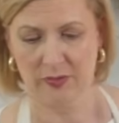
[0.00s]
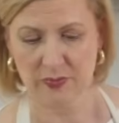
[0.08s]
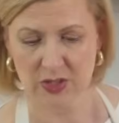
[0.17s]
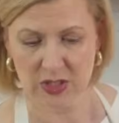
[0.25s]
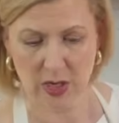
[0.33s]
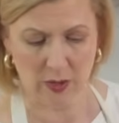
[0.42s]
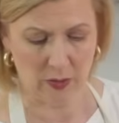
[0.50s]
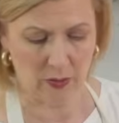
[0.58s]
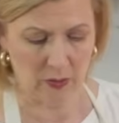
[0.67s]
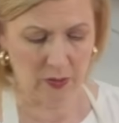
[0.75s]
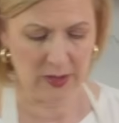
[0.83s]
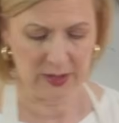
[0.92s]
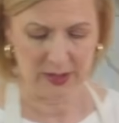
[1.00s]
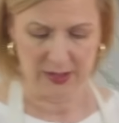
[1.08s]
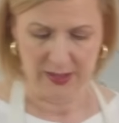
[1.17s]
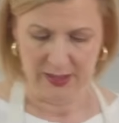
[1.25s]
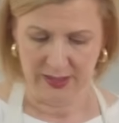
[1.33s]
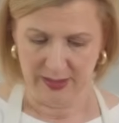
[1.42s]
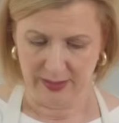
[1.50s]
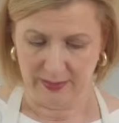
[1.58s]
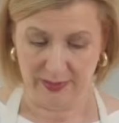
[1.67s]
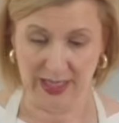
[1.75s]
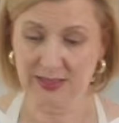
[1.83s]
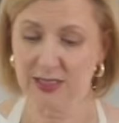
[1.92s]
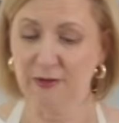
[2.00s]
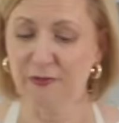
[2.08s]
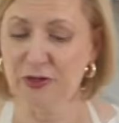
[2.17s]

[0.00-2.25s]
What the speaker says: So that's the first